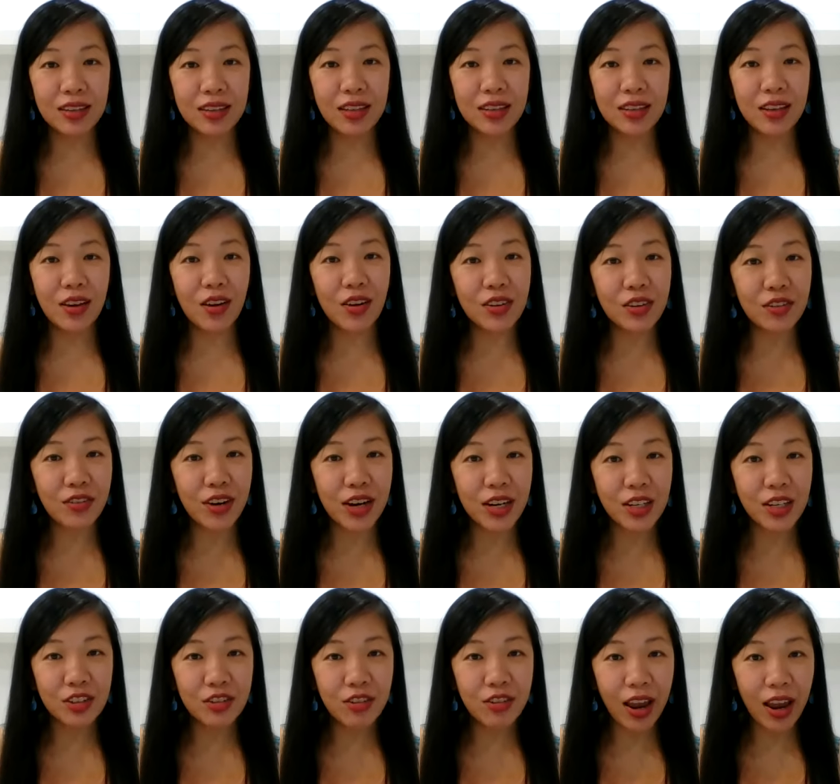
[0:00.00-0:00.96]
that they're on the right
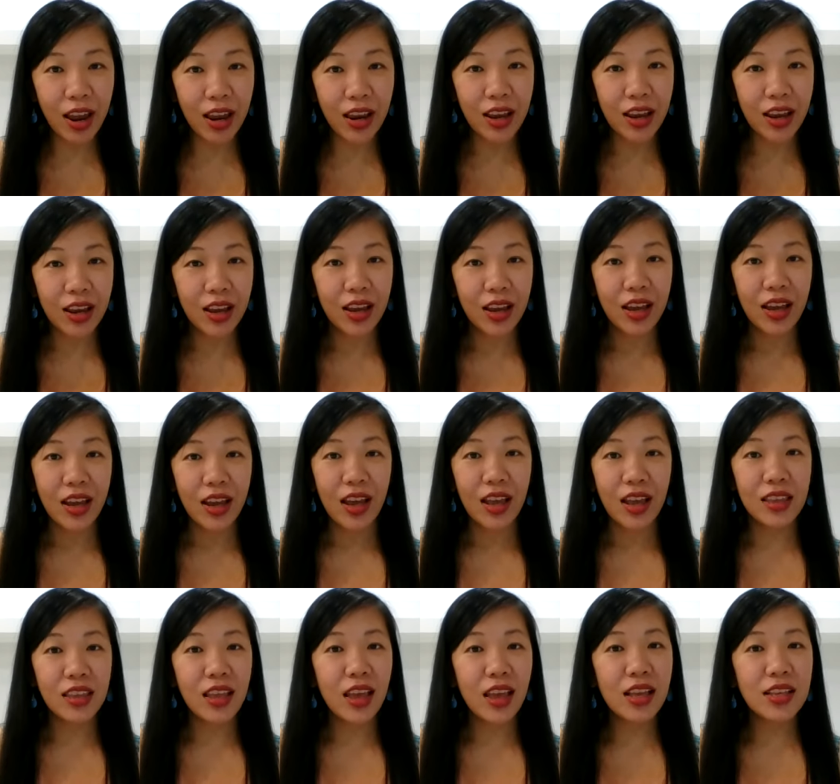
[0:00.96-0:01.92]
track. And
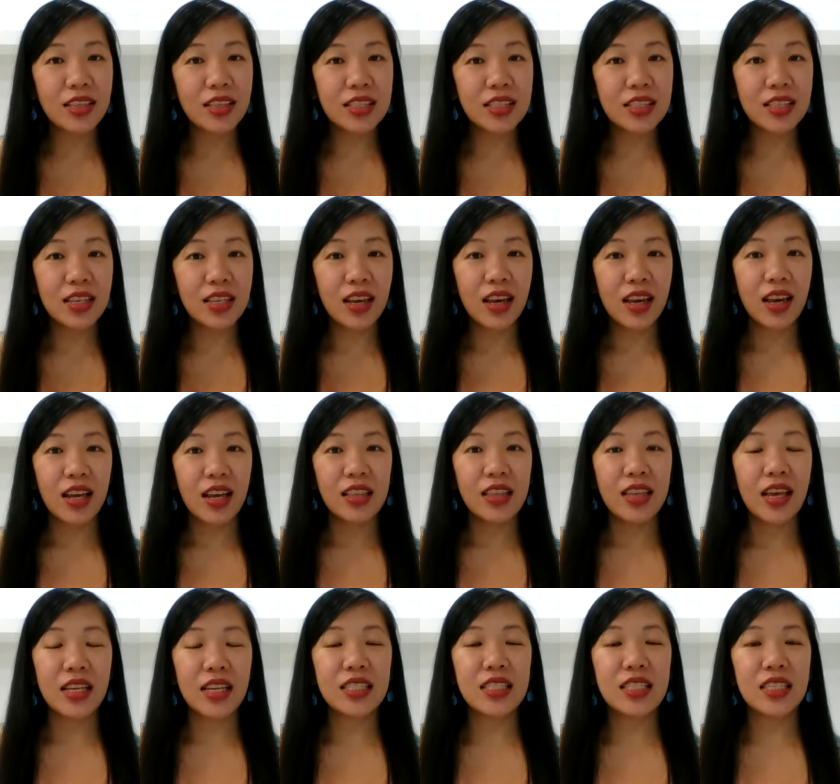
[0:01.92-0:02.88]
that's
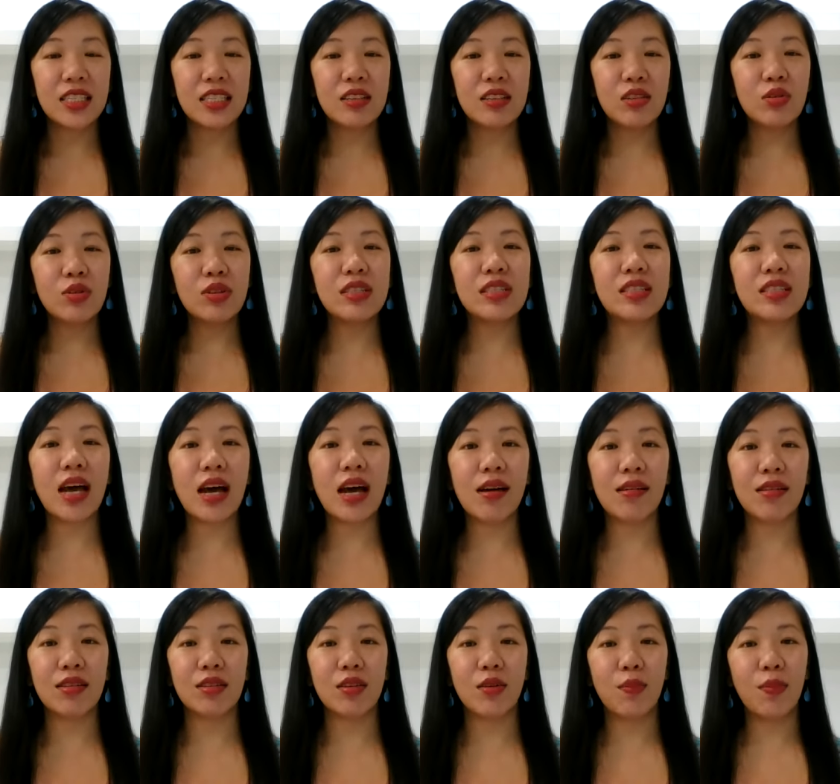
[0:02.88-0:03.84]
those
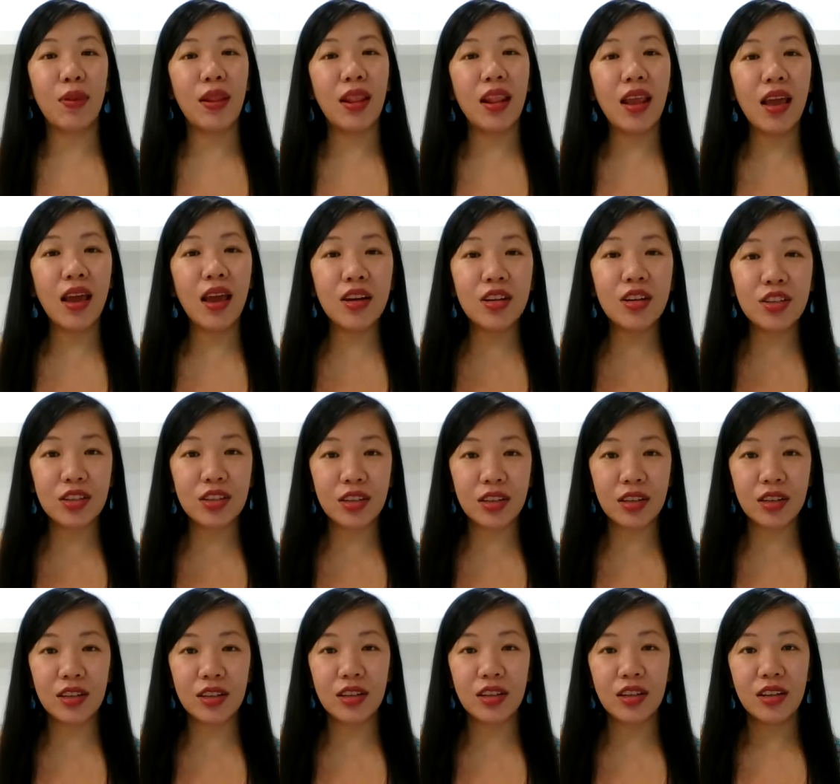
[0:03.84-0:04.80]
sounds of
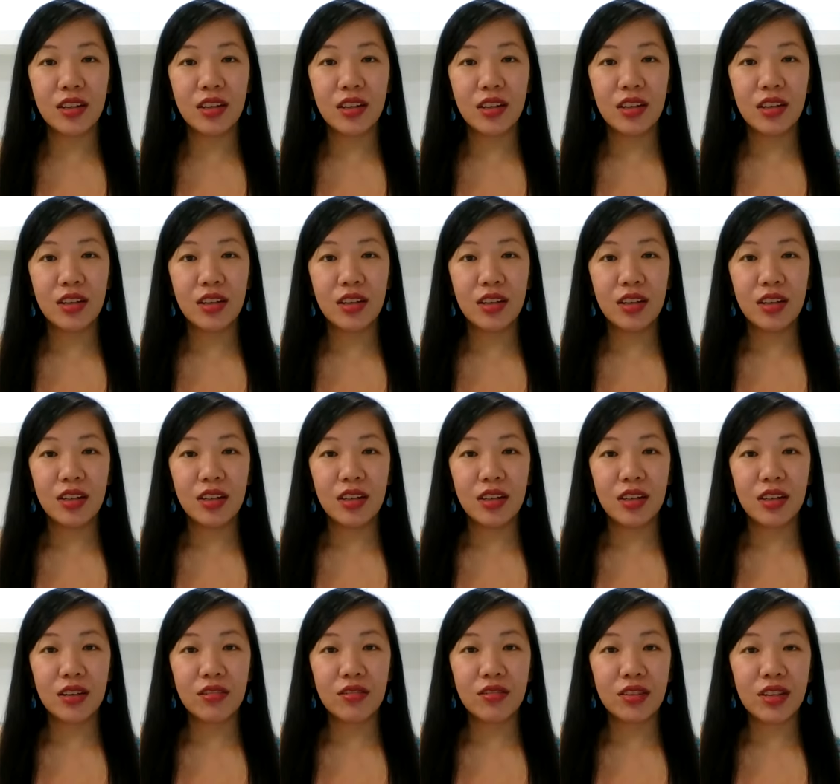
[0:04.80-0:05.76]
pleasure
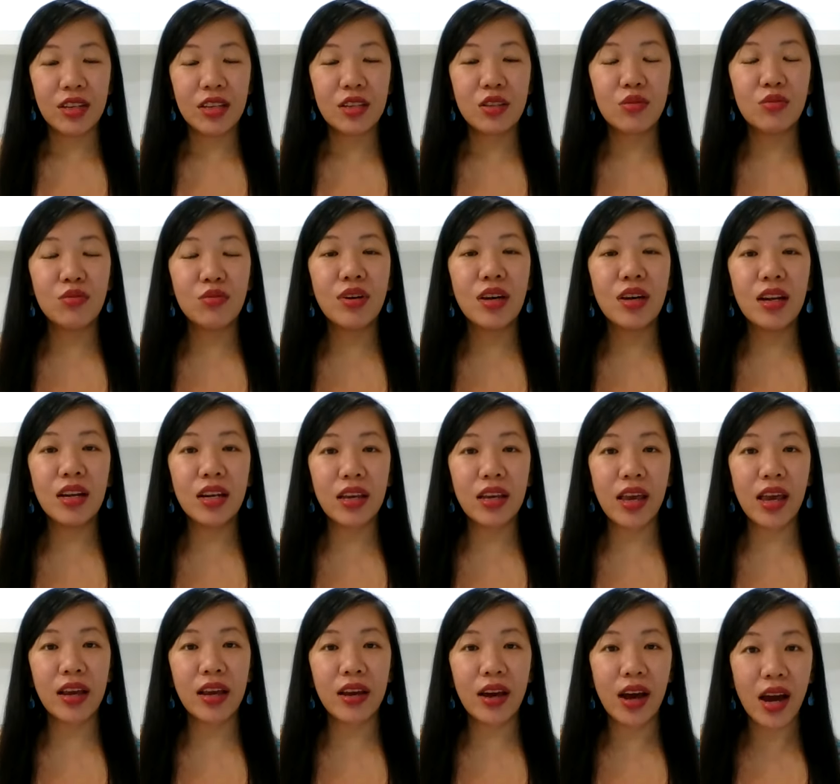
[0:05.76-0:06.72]
is really
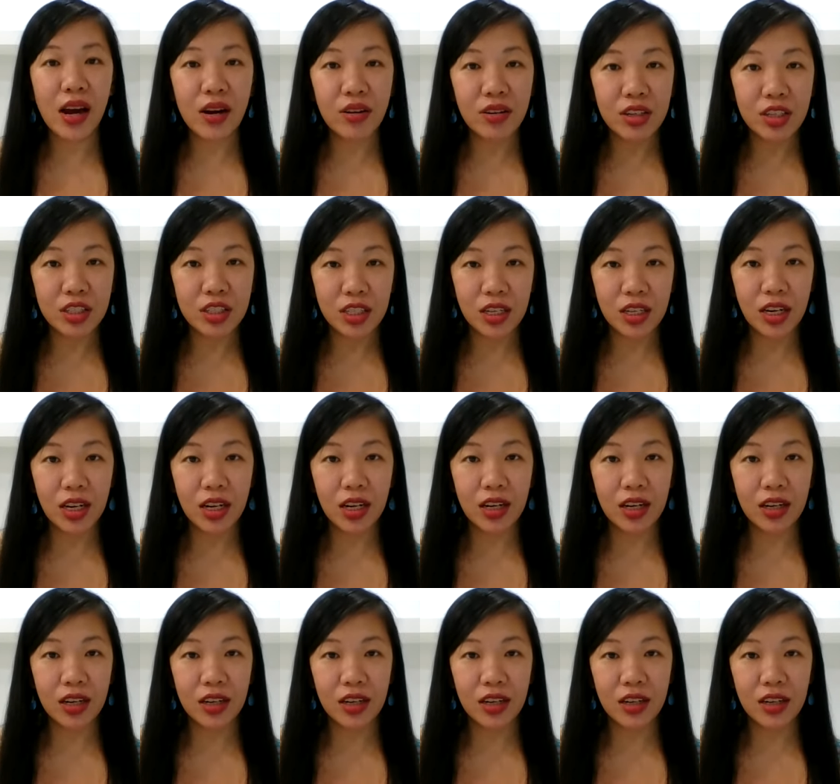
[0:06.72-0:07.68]

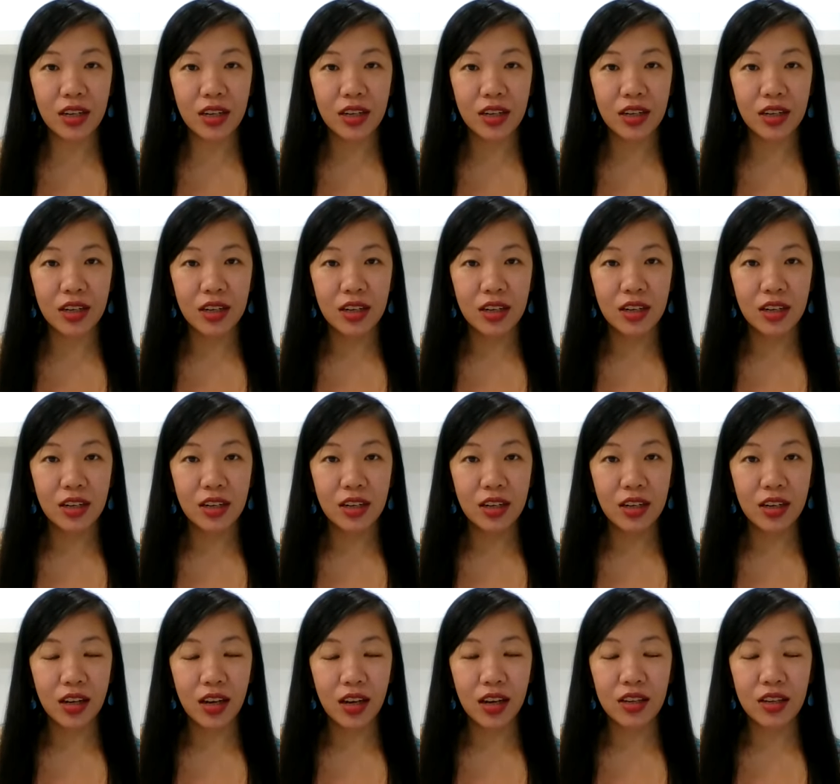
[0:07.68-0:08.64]
encouraging.
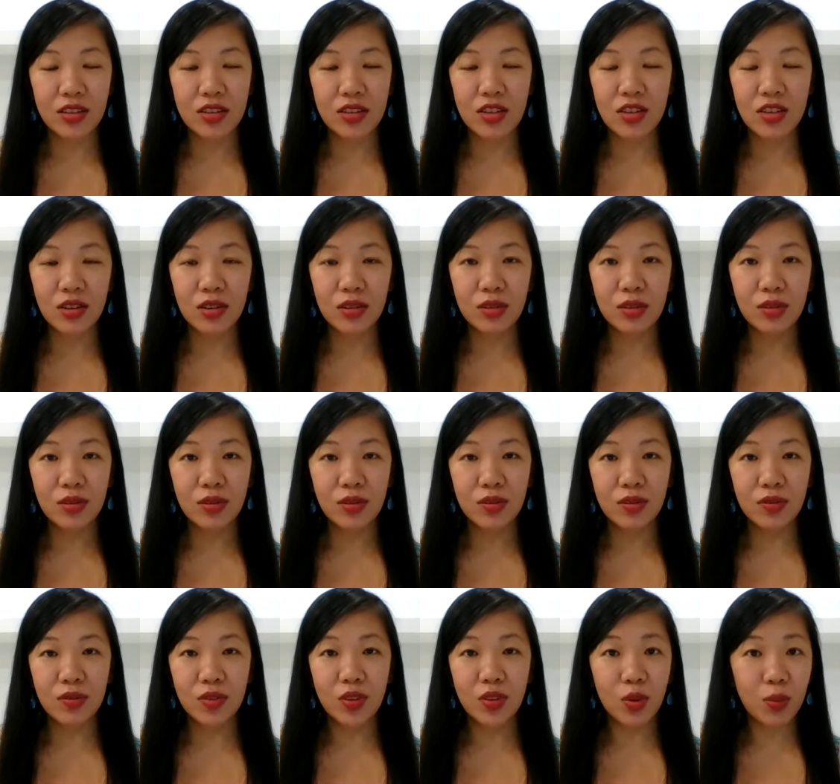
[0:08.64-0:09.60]
And so
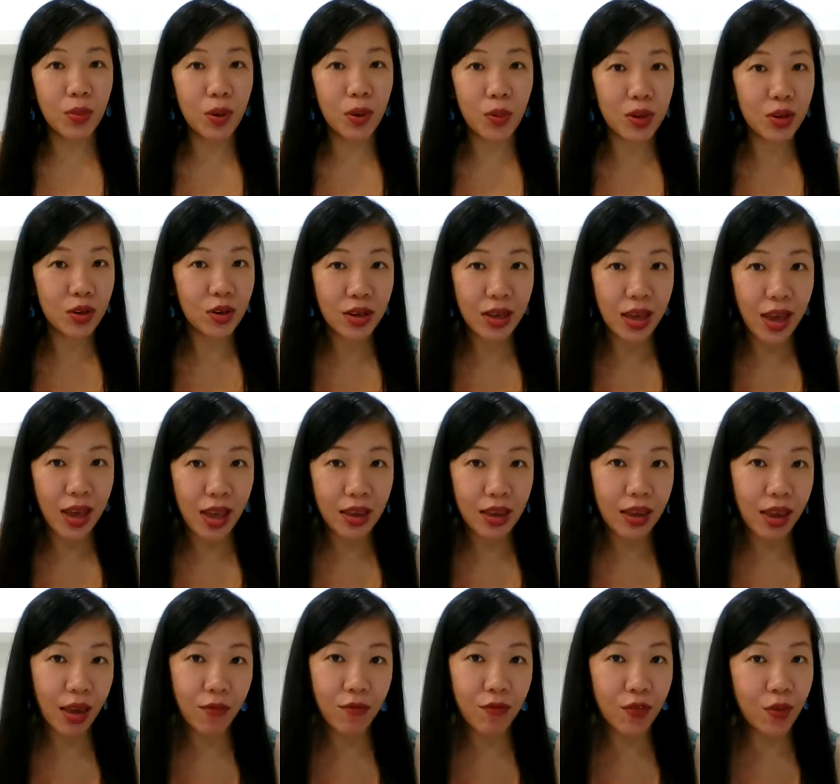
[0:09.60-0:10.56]
you may want to
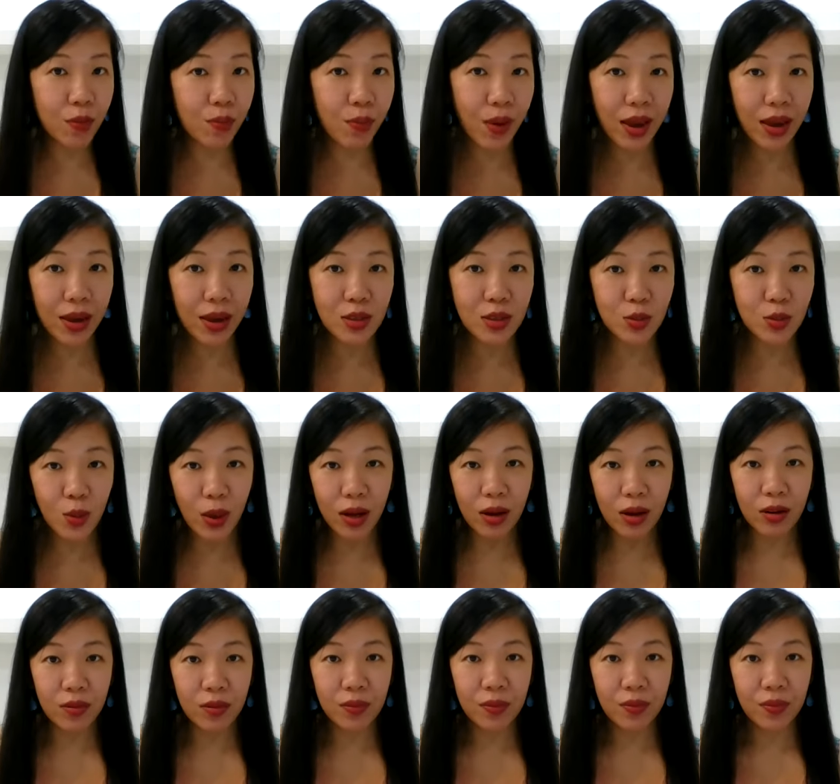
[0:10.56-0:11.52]
get feedback as
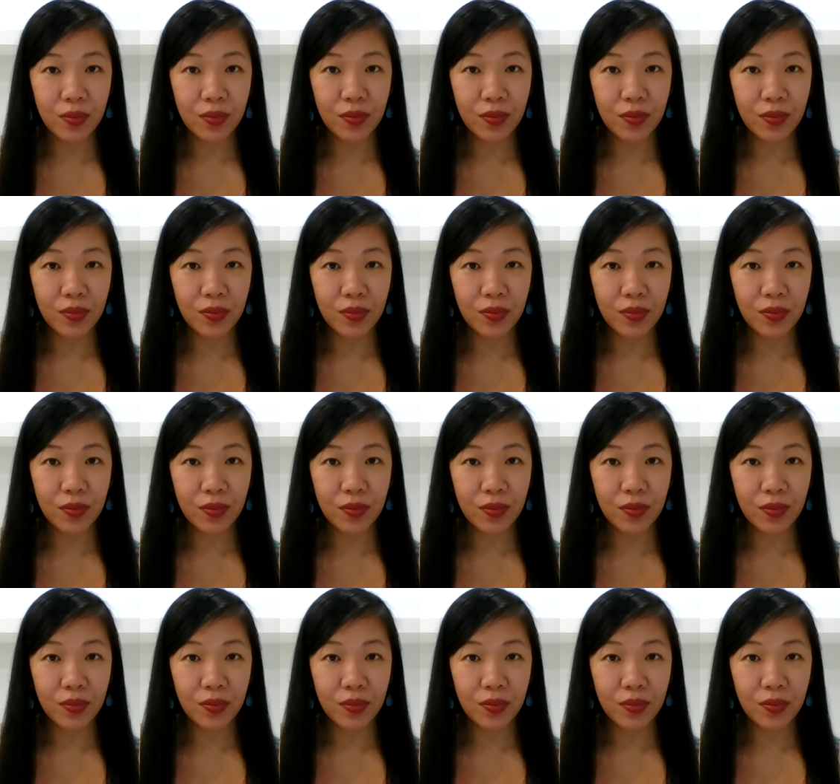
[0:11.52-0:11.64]
well.